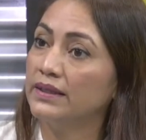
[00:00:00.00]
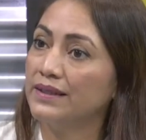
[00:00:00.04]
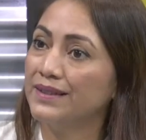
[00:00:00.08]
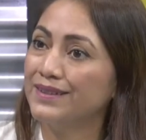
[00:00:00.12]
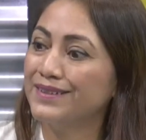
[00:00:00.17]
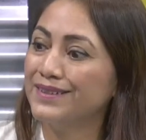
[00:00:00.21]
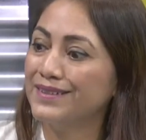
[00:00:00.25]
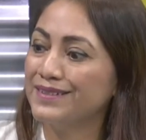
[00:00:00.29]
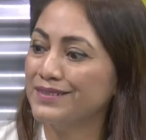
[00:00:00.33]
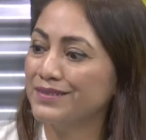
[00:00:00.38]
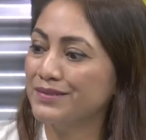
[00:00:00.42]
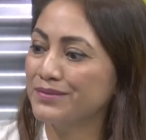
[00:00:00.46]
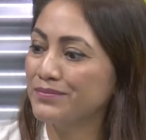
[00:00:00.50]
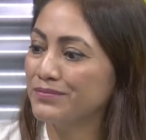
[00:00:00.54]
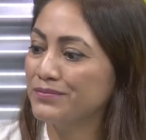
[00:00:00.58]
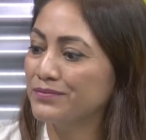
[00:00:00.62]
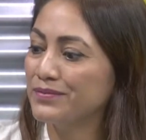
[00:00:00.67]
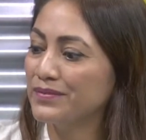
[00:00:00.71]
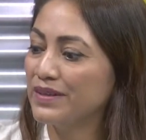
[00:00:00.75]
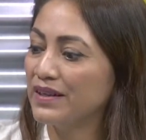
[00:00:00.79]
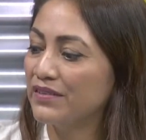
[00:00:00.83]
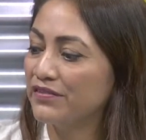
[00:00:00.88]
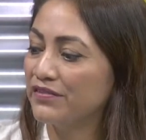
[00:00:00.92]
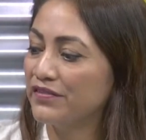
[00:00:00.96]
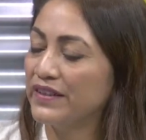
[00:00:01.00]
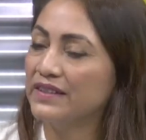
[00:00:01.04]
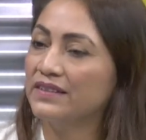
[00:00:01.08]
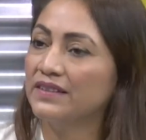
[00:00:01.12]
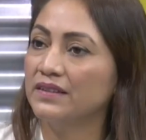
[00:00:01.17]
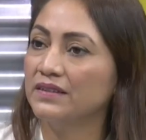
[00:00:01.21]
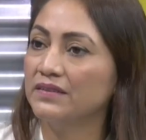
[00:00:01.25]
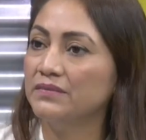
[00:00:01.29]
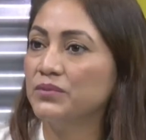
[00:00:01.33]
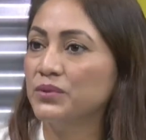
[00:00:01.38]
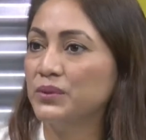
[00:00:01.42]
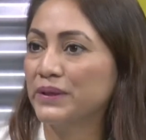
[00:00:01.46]
It is
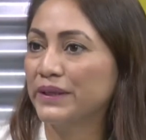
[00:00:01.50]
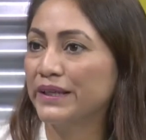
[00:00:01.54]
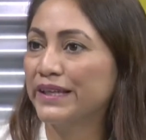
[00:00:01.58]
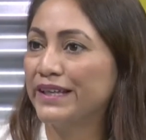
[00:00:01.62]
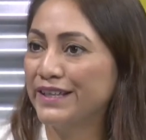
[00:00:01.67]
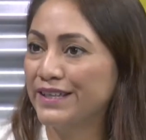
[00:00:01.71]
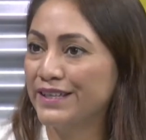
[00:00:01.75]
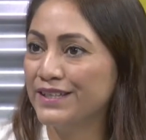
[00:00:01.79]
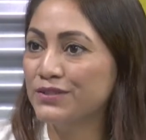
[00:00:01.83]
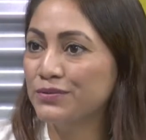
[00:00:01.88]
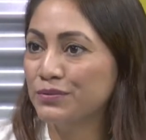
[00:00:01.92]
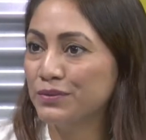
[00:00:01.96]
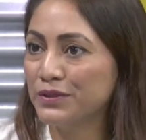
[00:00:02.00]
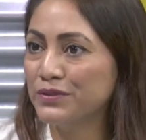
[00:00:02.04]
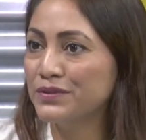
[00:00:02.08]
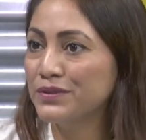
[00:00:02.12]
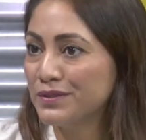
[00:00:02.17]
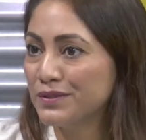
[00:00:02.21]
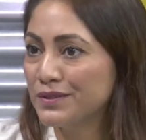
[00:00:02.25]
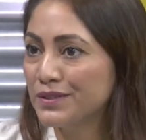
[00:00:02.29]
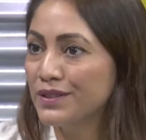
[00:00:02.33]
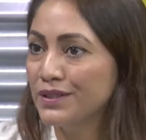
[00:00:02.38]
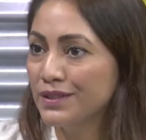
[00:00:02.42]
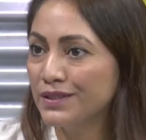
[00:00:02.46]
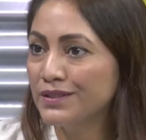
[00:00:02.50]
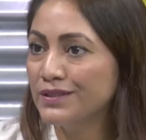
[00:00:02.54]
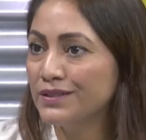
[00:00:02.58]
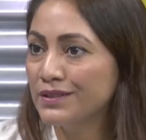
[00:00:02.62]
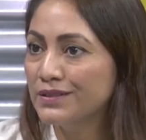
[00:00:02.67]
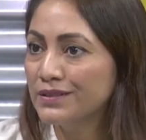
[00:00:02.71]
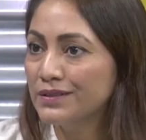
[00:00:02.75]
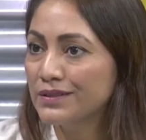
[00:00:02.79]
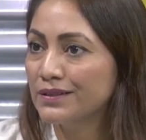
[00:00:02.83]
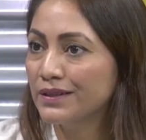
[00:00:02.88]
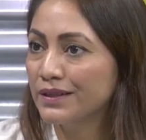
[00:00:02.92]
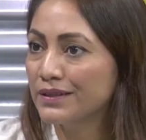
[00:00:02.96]
affecting more kids. We see
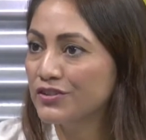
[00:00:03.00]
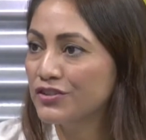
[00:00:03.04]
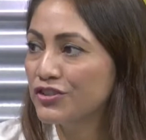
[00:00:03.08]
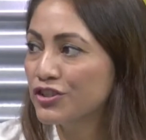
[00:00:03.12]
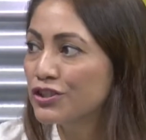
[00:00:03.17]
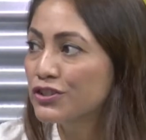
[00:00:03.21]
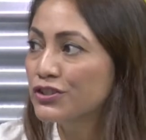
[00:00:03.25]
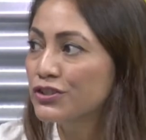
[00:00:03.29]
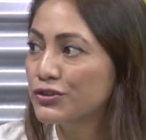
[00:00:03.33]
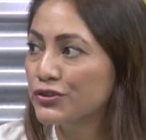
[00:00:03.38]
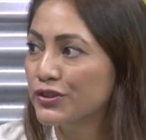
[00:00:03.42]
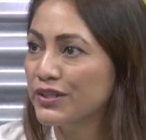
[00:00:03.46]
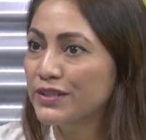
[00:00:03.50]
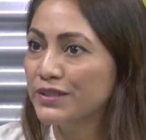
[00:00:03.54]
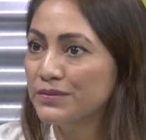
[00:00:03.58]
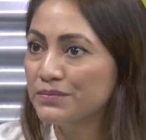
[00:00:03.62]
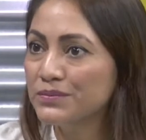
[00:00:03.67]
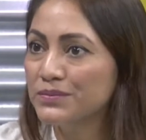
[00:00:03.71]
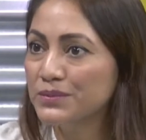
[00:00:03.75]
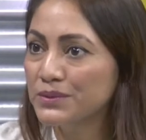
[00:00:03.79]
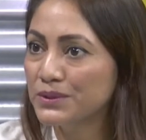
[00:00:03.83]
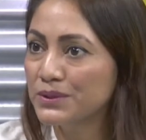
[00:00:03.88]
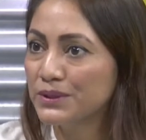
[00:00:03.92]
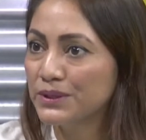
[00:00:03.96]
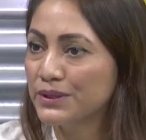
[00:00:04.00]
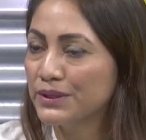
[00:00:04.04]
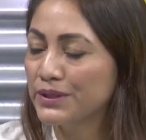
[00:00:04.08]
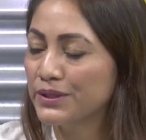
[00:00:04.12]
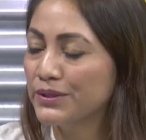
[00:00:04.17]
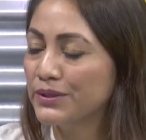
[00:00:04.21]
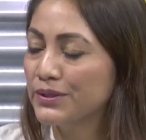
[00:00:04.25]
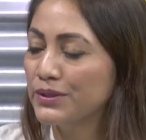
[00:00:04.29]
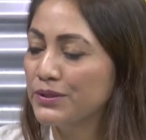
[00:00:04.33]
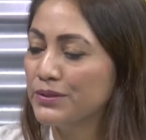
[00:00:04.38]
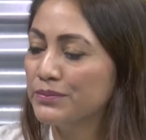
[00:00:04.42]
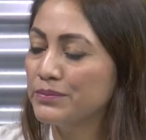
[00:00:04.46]
children more,
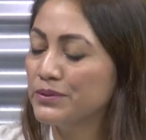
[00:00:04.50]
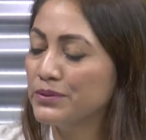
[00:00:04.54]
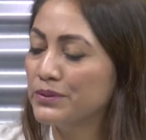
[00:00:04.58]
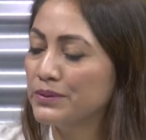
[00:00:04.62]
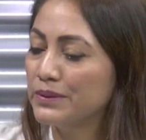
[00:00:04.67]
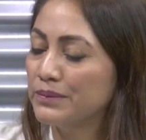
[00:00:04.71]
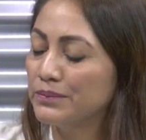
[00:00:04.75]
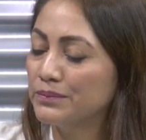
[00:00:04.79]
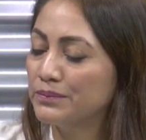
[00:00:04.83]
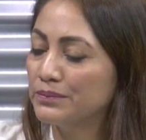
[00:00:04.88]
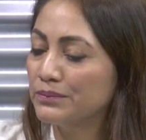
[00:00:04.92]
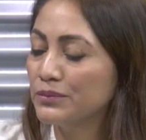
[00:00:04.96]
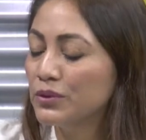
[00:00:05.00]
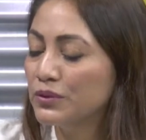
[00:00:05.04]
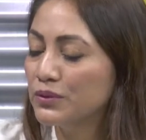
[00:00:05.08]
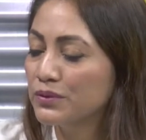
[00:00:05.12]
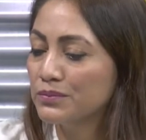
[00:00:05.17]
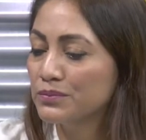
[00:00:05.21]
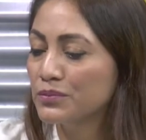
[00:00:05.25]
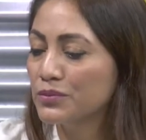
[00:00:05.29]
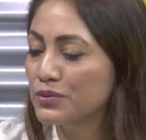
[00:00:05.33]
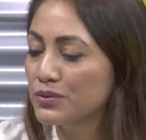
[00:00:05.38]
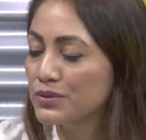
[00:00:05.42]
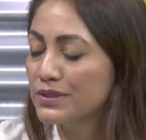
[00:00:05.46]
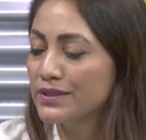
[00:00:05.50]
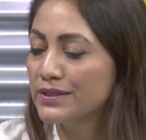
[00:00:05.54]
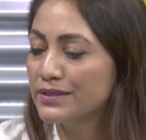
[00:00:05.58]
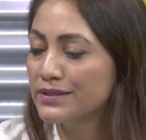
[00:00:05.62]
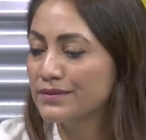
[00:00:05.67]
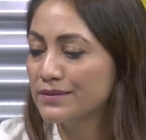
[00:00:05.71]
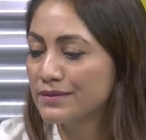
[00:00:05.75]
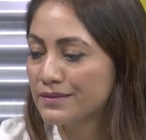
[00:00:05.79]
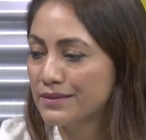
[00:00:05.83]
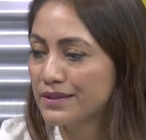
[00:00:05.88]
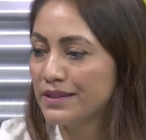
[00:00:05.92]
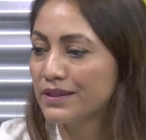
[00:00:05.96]
you know, mostly
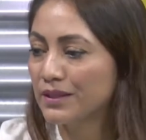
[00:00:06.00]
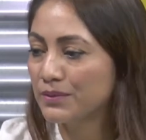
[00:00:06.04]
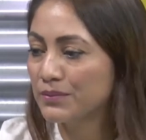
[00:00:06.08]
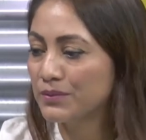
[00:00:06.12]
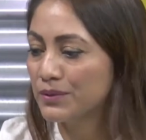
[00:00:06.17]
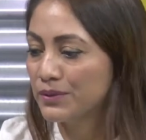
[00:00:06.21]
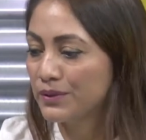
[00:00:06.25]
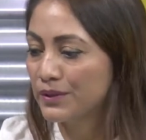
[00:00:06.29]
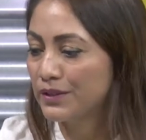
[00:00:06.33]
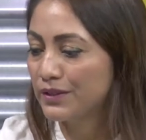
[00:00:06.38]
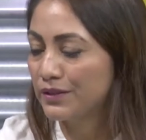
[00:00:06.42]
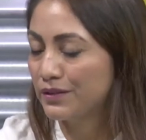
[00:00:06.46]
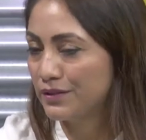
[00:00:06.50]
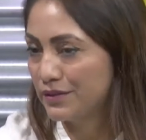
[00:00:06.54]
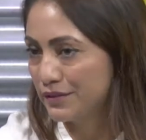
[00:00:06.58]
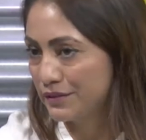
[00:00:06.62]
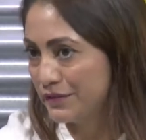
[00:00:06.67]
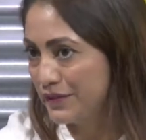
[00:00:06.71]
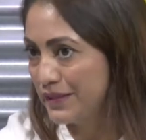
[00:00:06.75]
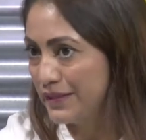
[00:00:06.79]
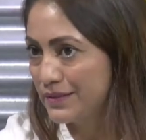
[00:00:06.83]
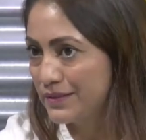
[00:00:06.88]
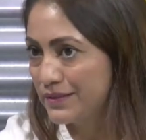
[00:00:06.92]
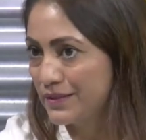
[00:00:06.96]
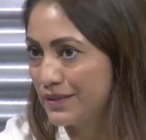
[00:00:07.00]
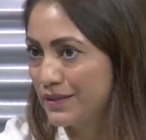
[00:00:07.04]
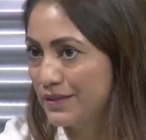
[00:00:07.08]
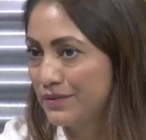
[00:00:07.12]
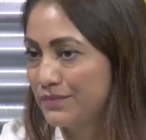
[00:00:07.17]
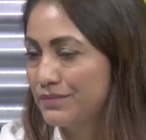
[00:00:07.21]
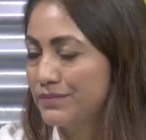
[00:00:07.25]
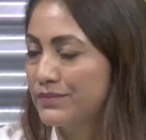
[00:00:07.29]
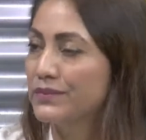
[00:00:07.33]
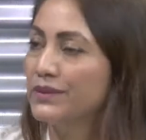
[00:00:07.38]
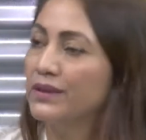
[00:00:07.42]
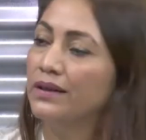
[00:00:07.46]
sick of this
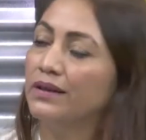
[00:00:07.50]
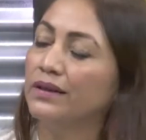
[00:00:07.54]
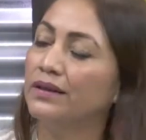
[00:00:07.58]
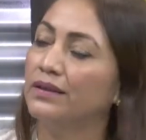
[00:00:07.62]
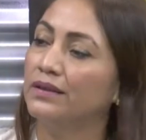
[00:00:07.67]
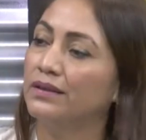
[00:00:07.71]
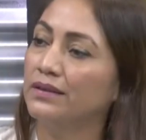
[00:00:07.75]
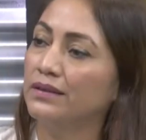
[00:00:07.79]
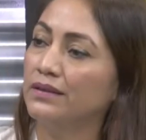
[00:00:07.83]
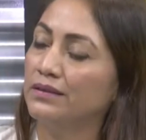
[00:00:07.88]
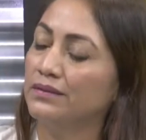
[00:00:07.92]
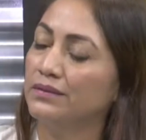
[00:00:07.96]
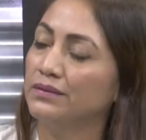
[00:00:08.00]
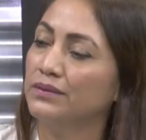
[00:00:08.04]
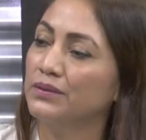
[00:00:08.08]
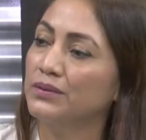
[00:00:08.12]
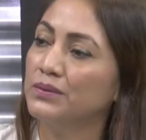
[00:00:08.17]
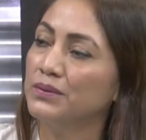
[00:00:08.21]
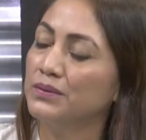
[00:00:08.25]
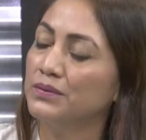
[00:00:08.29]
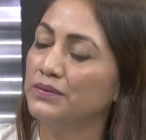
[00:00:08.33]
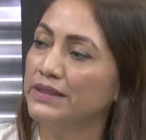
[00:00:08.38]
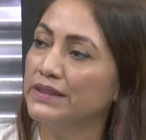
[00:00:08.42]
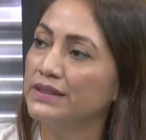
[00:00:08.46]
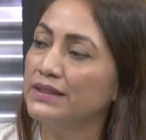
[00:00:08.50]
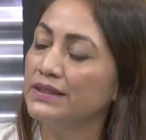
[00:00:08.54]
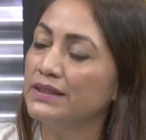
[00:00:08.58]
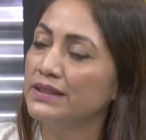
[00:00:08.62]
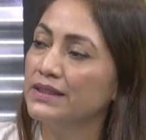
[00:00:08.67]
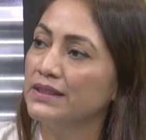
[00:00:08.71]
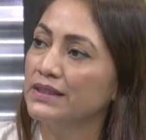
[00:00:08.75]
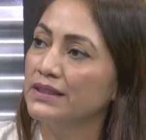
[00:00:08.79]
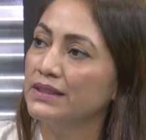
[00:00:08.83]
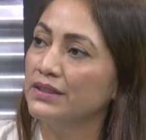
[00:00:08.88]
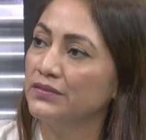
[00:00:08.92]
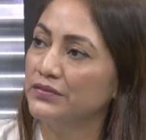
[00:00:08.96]
COVID,
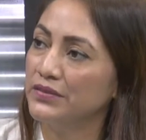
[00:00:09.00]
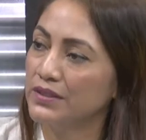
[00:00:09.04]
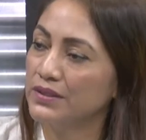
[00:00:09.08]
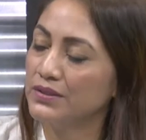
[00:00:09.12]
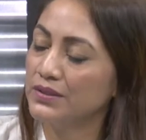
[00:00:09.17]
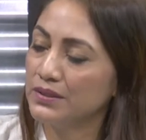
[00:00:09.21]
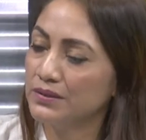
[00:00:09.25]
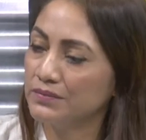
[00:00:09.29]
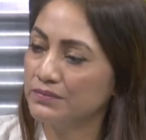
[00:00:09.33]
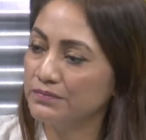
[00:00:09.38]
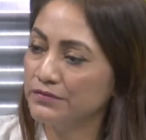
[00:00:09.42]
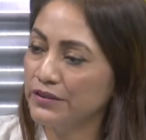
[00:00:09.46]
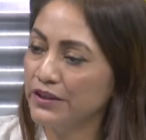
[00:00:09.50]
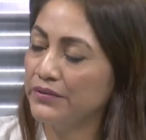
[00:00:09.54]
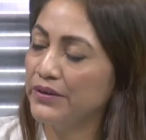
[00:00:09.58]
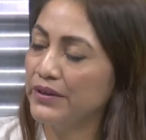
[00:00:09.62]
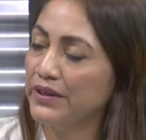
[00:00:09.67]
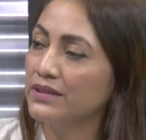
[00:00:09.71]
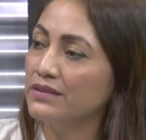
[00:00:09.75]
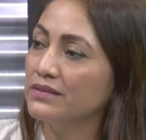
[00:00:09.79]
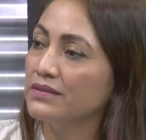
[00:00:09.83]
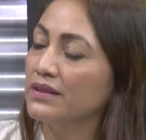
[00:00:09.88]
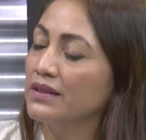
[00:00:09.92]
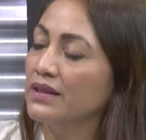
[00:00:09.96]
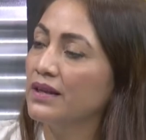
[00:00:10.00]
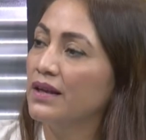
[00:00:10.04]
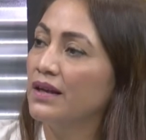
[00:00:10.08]
of this variant.